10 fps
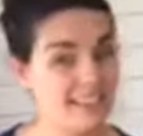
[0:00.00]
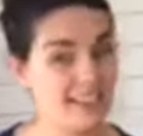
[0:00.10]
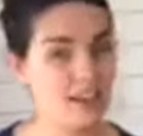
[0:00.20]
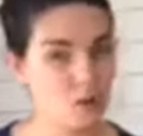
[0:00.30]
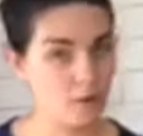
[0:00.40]

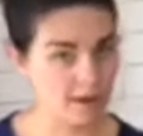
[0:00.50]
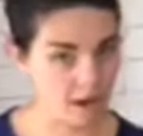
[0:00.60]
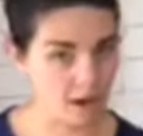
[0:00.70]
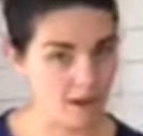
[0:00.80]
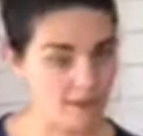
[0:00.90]
get quite
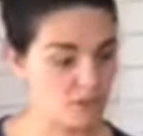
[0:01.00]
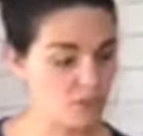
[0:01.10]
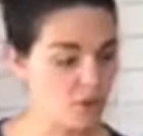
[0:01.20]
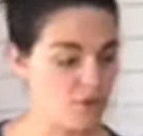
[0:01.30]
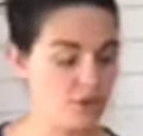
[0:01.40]
hot.
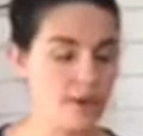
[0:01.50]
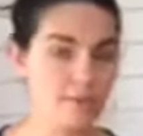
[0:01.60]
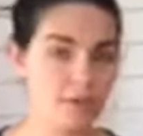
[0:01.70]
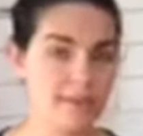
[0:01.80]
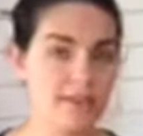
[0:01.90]
So your
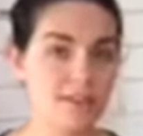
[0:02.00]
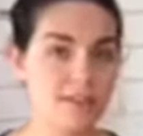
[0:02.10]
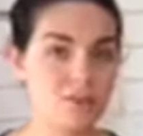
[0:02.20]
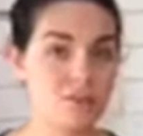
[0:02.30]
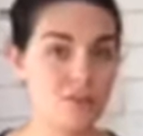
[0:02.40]
implements, like
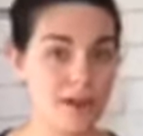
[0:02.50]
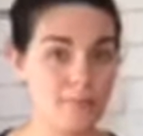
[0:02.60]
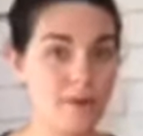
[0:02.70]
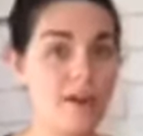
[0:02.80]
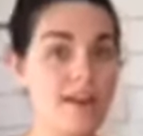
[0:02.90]
your
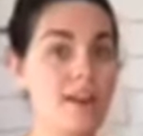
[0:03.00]
scraper,